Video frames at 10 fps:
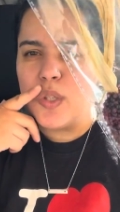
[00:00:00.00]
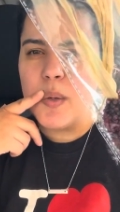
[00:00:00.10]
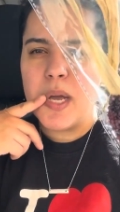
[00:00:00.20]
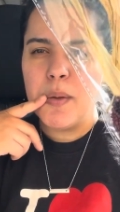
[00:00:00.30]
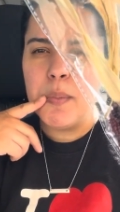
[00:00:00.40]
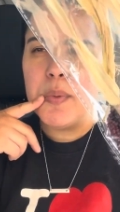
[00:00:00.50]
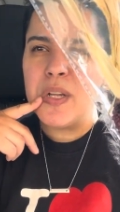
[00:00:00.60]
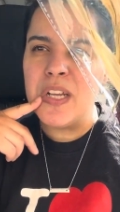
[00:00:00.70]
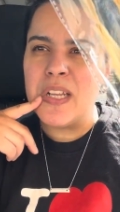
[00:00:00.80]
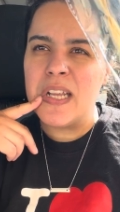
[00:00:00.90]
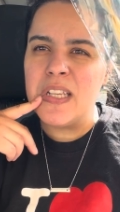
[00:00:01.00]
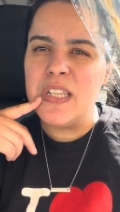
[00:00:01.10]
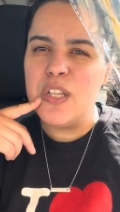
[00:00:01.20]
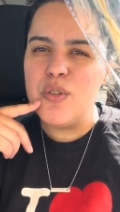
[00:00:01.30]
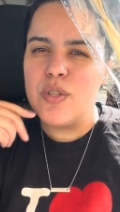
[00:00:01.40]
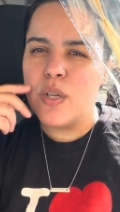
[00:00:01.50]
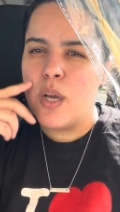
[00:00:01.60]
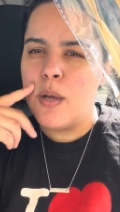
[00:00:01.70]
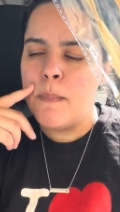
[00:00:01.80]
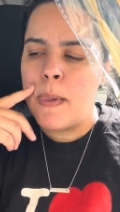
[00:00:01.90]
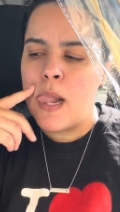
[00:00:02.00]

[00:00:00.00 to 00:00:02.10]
now i remember they i think they used to come